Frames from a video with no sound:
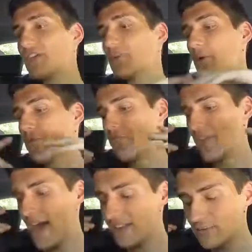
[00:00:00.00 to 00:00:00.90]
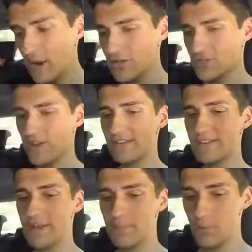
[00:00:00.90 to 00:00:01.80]
So that is why I
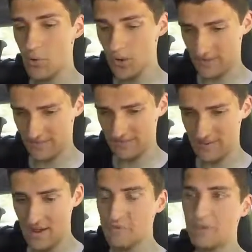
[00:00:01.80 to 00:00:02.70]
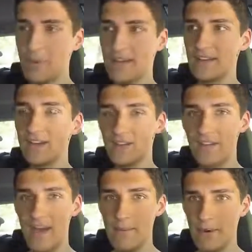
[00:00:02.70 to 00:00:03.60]
stress the importance of spending your
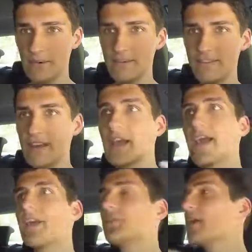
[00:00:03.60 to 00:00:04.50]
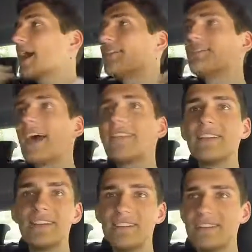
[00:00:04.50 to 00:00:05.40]
time on your listing. If you had
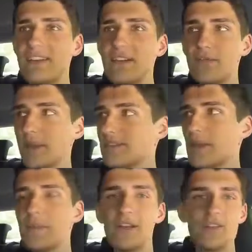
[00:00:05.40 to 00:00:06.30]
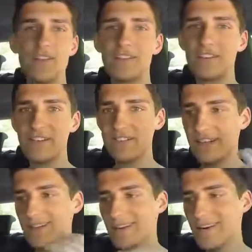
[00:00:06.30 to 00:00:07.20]
10 listings that you spent 10 minutes each
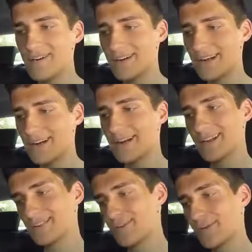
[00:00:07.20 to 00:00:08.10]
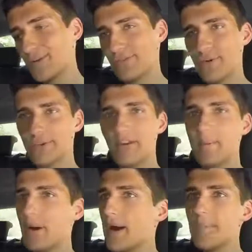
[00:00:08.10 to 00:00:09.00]
listing and they're all like kind of just so
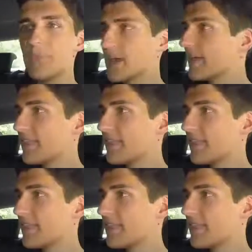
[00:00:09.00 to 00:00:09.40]
subpar,